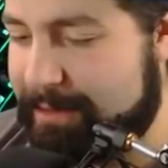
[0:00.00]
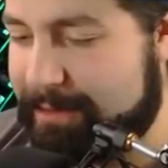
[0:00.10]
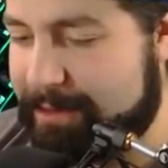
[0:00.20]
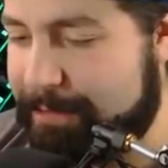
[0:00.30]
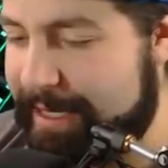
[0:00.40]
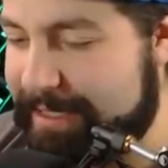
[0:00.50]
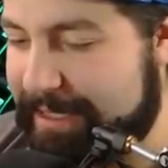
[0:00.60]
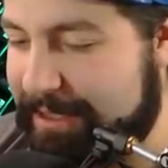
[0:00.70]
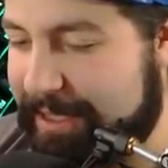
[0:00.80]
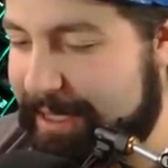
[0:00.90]
So
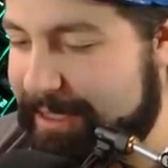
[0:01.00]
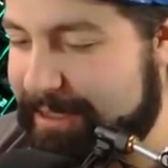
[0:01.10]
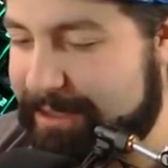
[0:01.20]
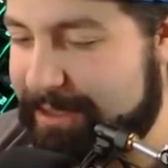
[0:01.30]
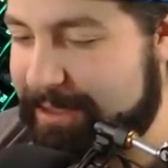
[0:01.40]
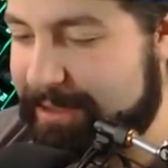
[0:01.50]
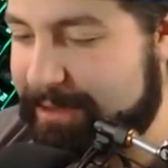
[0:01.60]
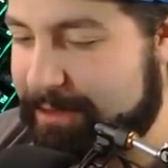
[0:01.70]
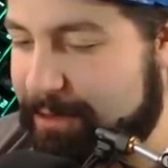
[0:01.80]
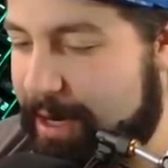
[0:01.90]
basically, it's
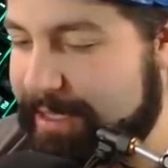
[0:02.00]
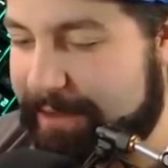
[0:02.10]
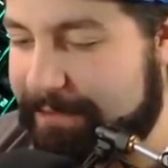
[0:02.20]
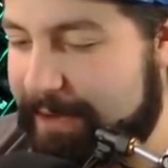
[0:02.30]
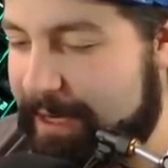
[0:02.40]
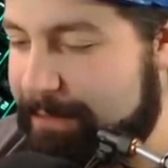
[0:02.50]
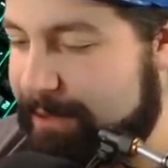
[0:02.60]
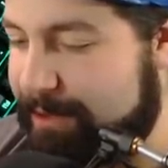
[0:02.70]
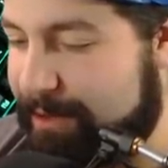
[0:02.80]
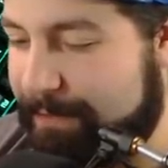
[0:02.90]
just Crossing Fate,
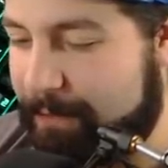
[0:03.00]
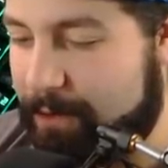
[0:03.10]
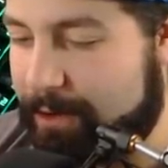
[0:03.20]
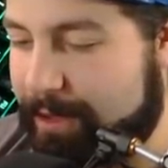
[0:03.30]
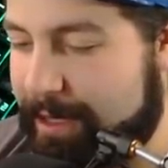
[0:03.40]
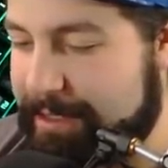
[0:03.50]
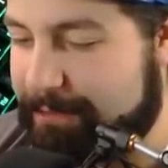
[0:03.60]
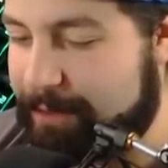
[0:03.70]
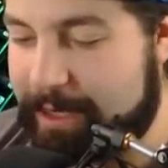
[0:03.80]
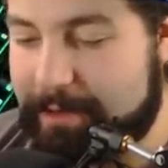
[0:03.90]
Persona 4,
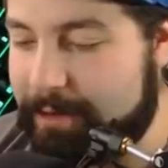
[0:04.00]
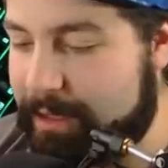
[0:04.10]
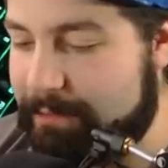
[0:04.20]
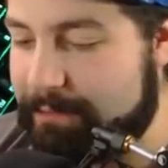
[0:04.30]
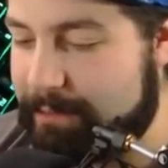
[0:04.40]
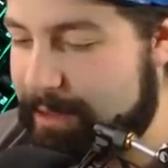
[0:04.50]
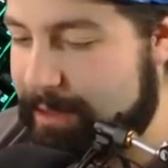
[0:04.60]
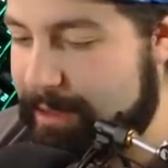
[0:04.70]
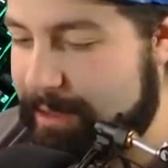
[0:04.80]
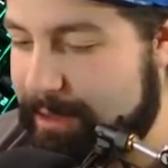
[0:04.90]
Crossing. Wow, okay.
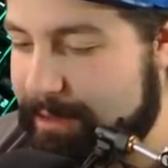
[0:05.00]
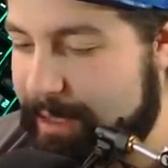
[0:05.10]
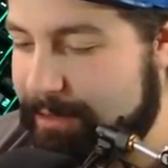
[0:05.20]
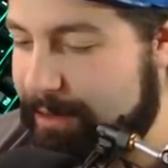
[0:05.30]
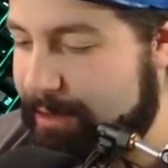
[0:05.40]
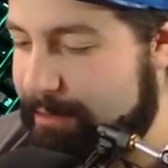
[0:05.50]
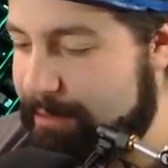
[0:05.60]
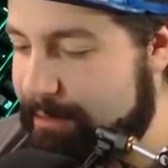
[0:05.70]
Sounds good.